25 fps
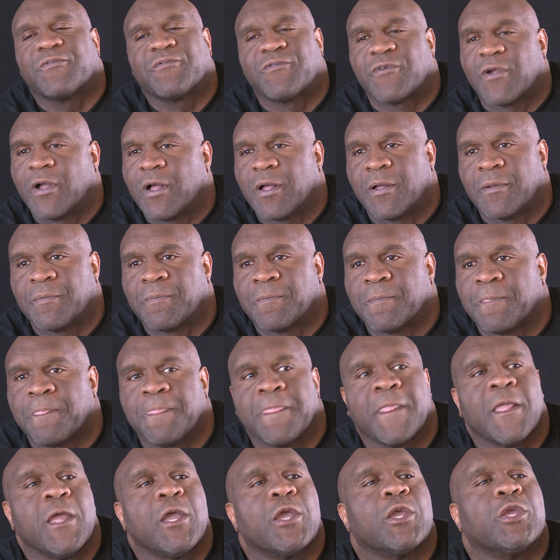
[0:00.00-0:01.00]
from
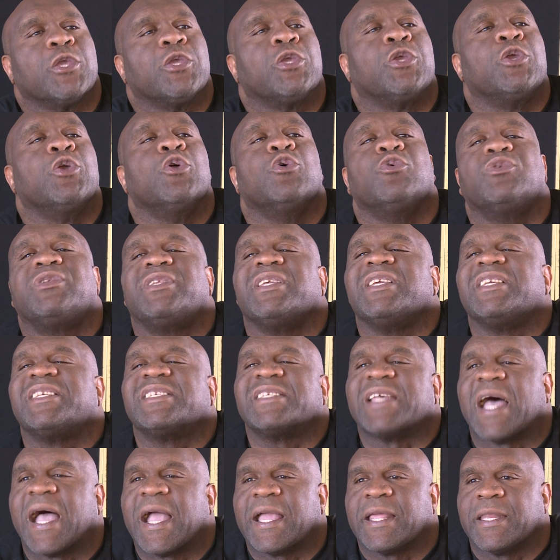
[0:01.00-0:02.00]
you
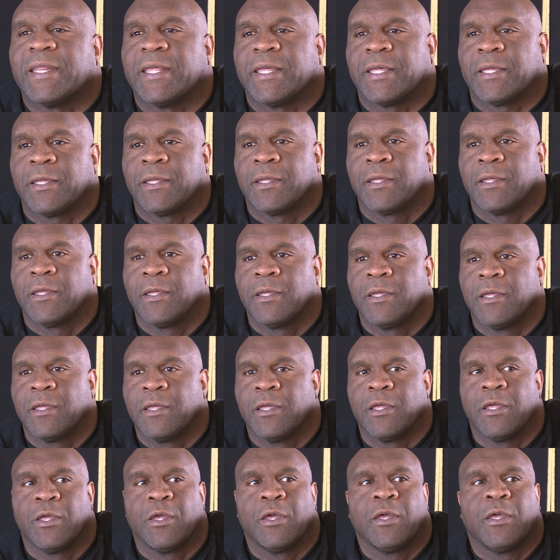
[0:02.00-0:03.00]
deciding
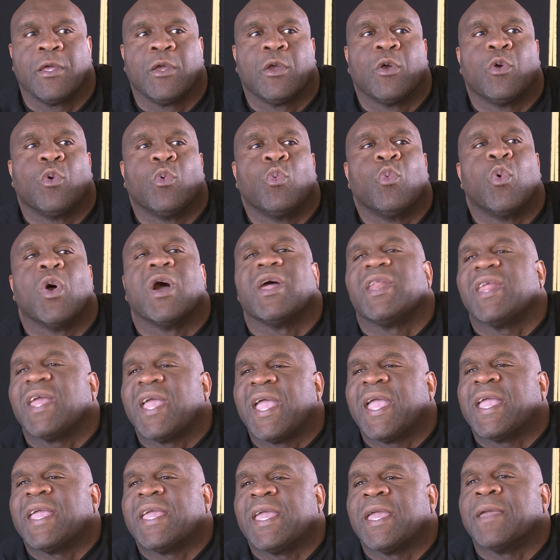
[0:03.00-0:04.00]

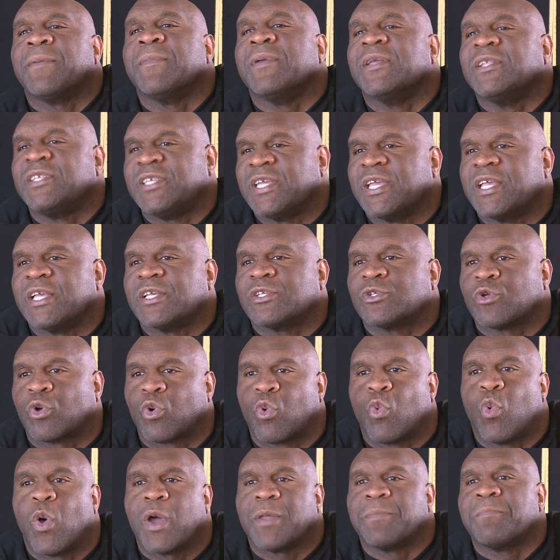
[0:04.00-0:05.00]
what a image is
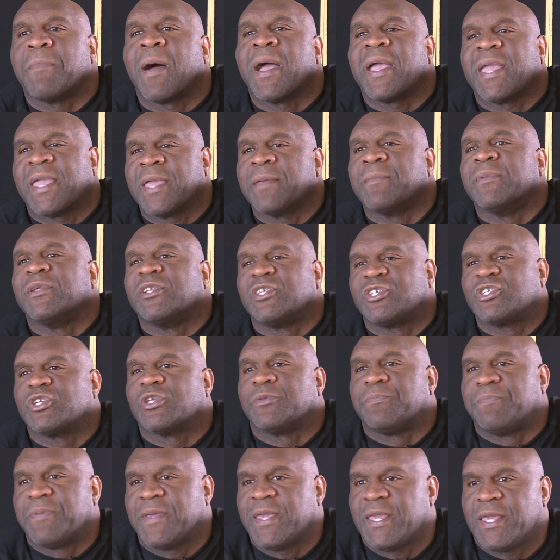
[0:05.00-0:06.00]
or what my image
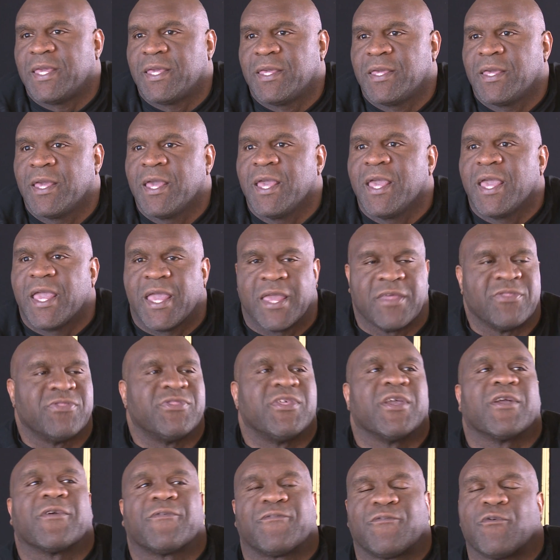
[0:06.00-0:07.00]
should be, and
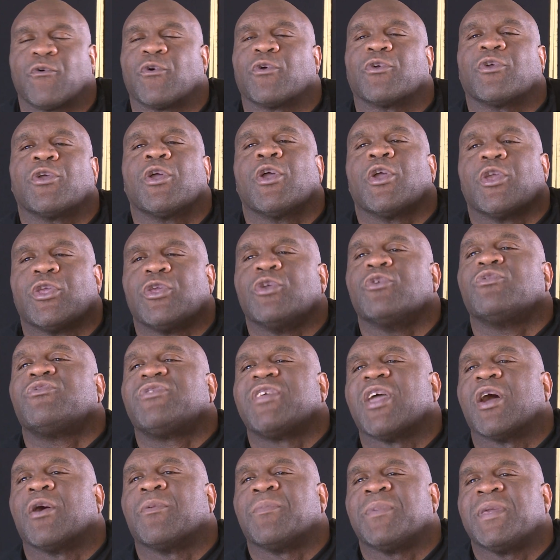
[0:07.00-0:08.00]
therefore you
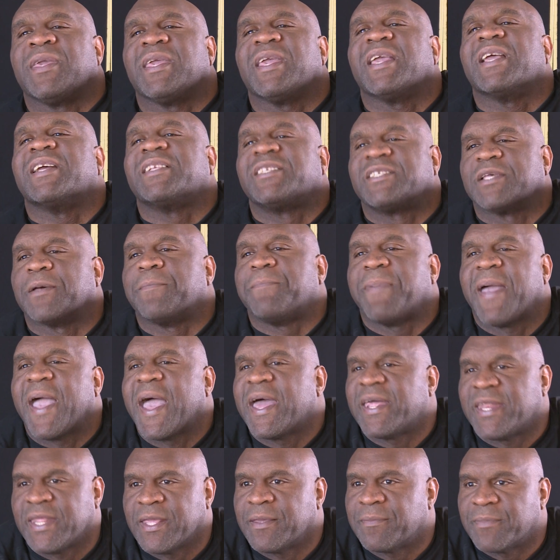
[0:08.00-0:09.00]
tell me it's a
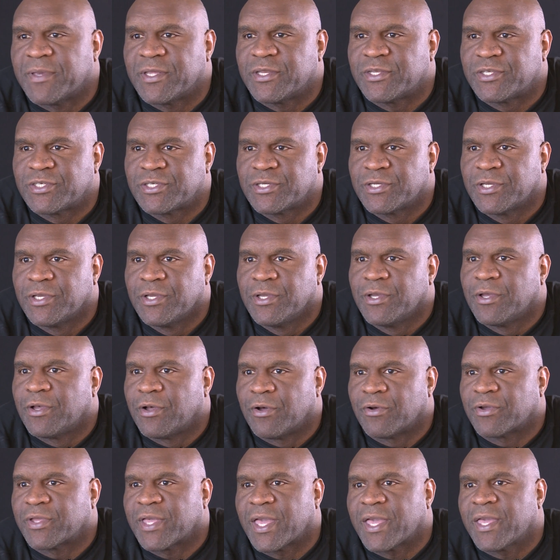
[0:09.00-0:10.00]
bad image,
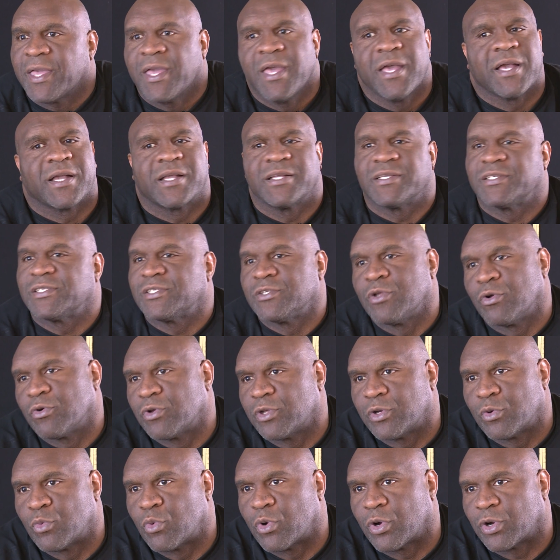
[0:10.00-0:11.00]
okay? Because it's not
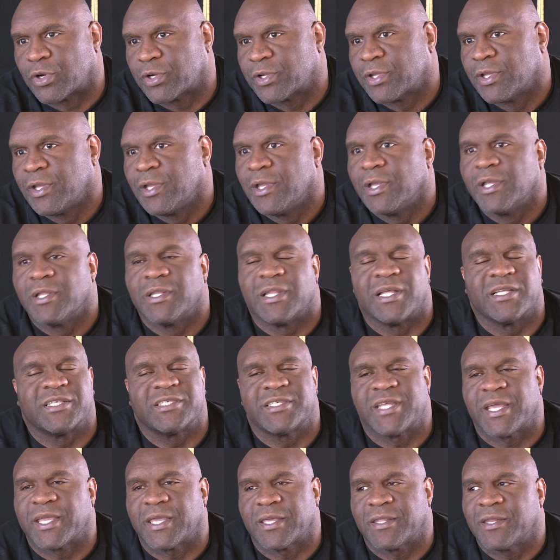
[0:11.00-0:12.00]
gonna work.
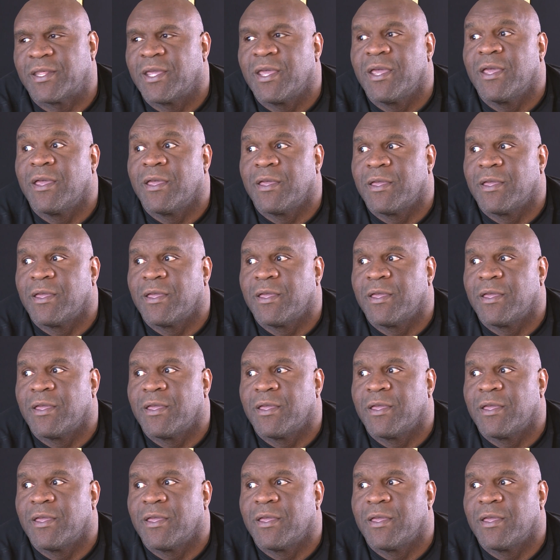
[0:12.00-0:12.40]
Let's take it